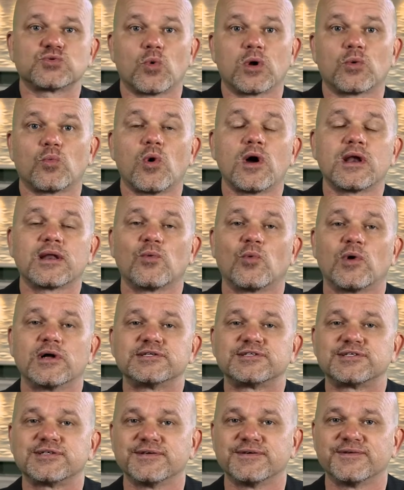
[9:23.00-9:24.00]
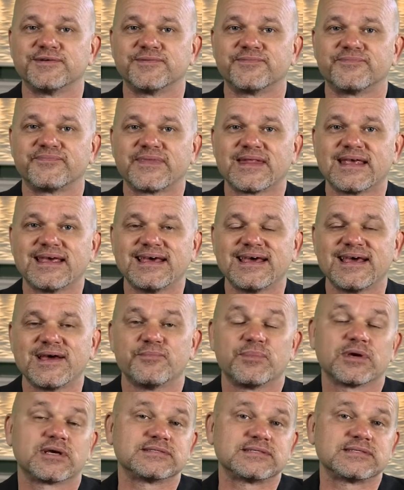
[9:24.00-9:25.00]
1-1 and 1-2
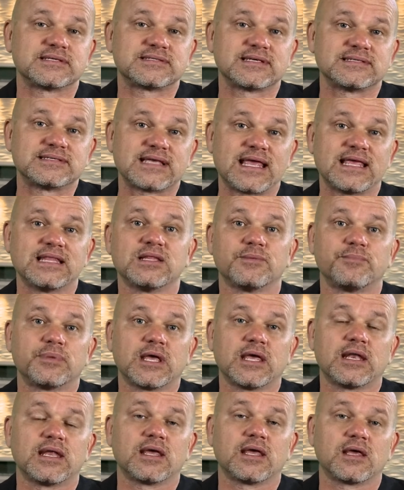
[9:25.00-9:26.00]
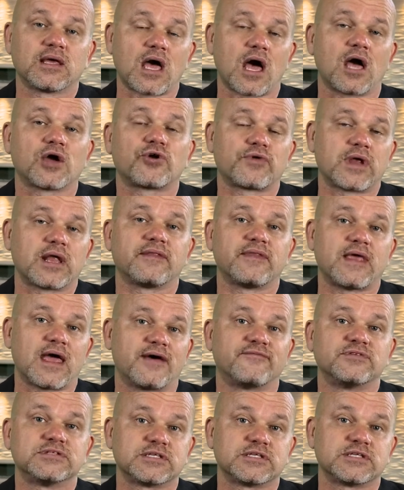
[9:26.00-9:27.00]
because it says, in the beginning, God created the
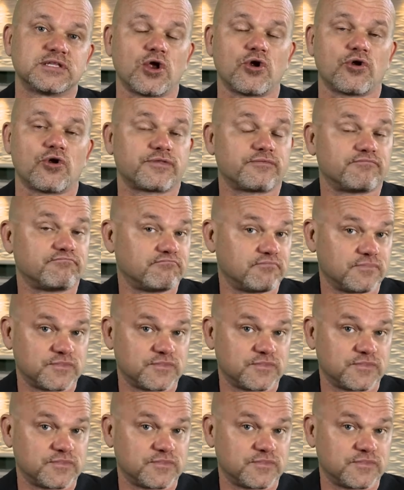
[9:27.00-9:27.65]
heavens and the earth.